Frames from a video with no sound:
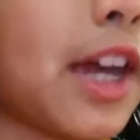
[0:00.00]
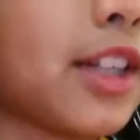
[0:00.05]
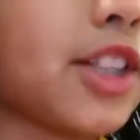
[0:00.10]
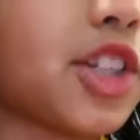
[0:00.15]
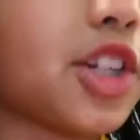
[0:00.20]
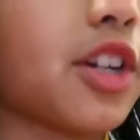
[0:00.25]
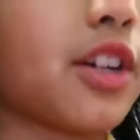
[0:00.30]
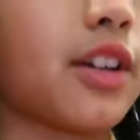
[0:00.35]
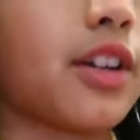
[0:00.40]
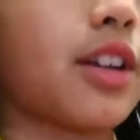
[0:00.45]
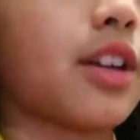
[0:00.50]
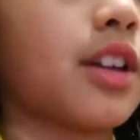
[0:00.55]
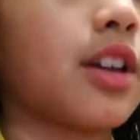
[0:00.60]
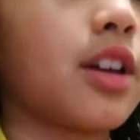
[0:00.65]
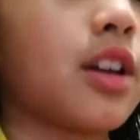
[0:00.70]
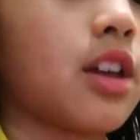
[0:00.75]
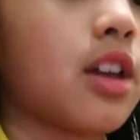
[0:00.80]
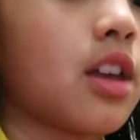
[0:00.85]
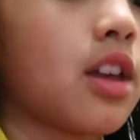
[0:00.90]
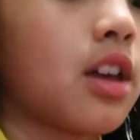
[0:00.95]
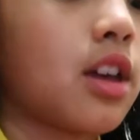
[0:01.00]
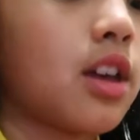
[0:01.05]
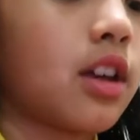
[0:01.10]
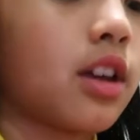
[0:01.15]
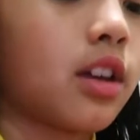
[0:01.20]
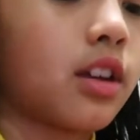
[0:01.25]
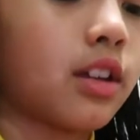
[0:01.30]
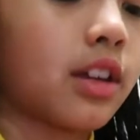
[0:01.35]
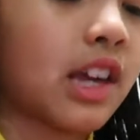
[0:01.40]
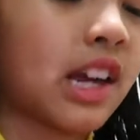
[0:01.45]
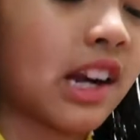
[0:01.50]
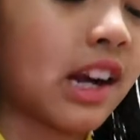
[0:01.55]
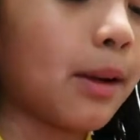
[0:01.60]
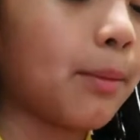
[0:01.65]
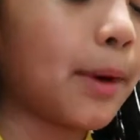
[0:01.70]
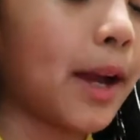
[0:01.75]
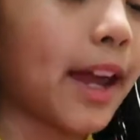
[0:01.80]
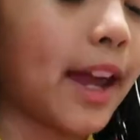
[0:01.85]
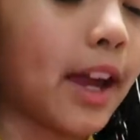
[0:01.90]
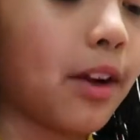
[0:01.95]
answered, can I
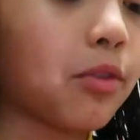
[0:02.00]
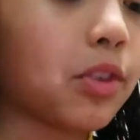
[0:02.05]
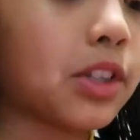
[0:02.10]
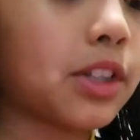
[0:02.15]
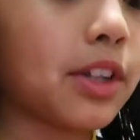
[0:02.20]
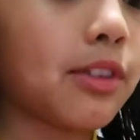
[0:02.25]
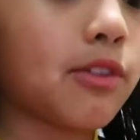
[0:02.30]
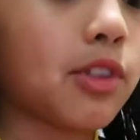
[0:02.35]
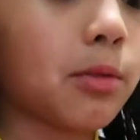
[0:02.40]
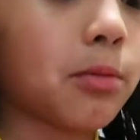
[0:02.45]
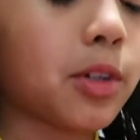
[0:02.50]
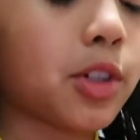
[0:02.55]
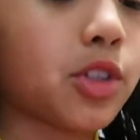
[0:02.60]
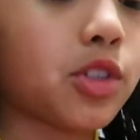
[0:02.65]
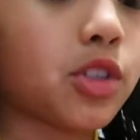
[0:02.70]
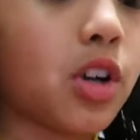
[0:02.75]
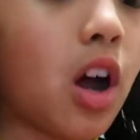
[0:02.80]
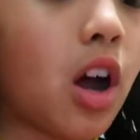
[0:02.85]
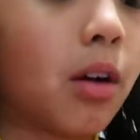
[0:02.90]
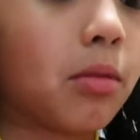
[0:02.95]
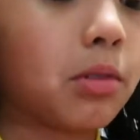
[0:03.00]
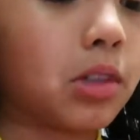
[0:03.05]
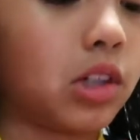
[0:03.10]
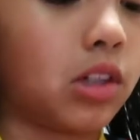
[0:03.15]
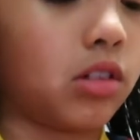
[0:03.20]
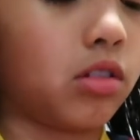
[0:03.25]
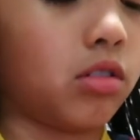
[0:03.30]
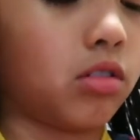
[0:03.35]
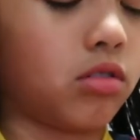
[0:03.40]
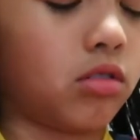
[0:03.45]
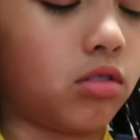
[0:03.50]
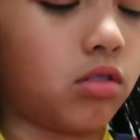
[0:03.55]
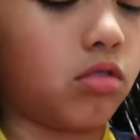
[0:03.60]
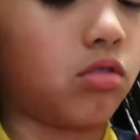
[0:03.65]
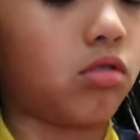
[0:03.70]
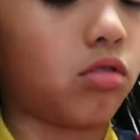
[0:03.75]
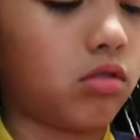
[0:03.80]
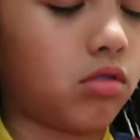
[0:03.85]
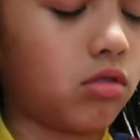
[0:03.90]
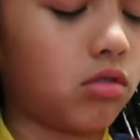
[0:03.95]
buy everything from your shop?
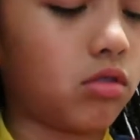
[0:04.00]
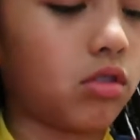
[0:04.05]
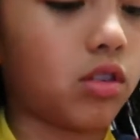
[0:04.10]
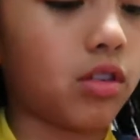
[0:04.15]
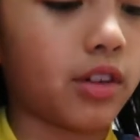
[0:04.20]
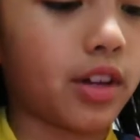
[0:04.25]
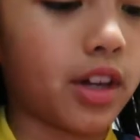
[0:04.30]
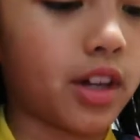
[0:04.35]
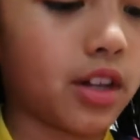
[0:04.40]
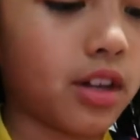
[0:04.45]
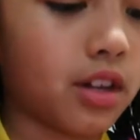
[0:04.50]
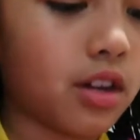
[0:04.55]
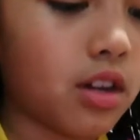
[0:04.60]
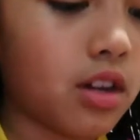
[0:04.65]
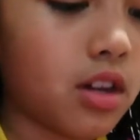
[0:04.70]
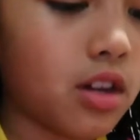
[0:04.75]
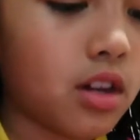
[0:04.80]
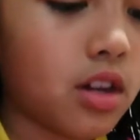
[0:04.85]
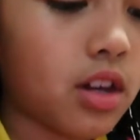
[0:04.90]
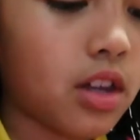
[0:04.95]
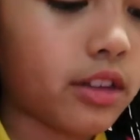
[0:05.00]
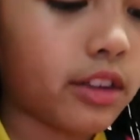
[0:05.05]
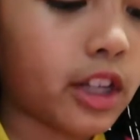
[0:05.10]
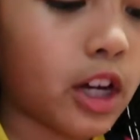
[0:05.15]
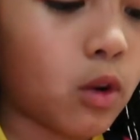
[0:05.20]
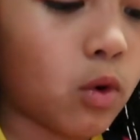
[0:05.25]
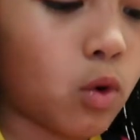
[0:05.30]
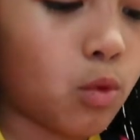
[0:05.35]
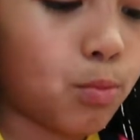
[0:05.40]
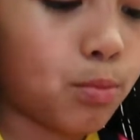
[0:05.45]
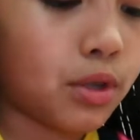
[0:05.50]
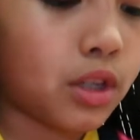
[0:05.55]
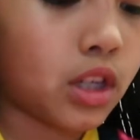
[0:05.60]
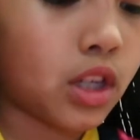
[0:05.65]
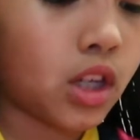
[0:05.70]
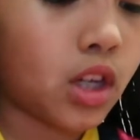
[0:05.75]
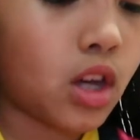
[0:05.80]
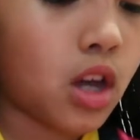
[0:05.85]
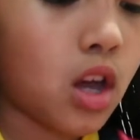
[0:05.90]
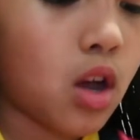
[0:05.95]
Okay, that will
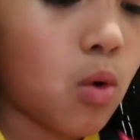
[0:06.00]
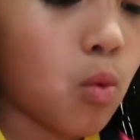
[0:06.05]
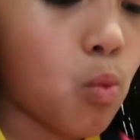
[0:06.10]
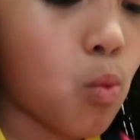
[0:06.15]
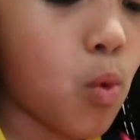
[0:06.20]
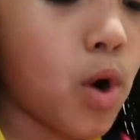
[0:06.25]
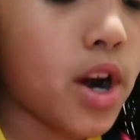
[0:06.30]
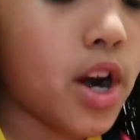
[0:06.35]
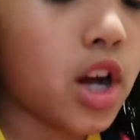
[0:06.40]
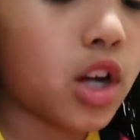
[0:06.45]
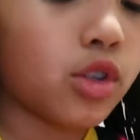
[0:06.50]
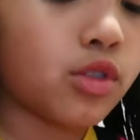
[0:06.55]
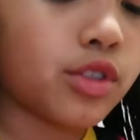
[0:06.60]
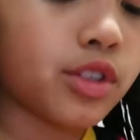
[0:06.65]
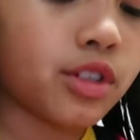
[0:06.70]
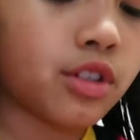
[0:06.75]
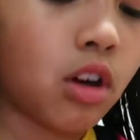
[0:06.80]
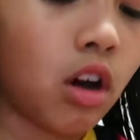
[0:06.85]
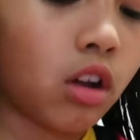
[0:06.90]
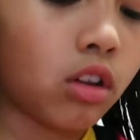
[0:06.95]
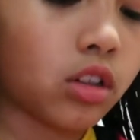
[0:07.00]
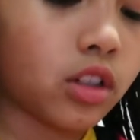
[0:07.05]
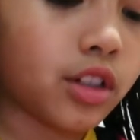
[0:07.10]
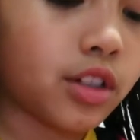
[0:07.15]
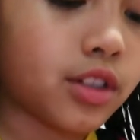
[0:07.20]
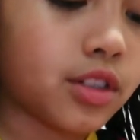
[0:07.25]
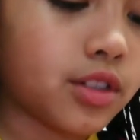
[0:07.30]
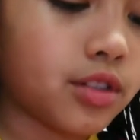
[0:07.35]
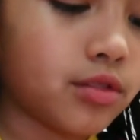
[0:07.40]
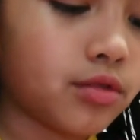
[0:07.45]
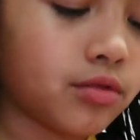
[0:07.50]
be $100.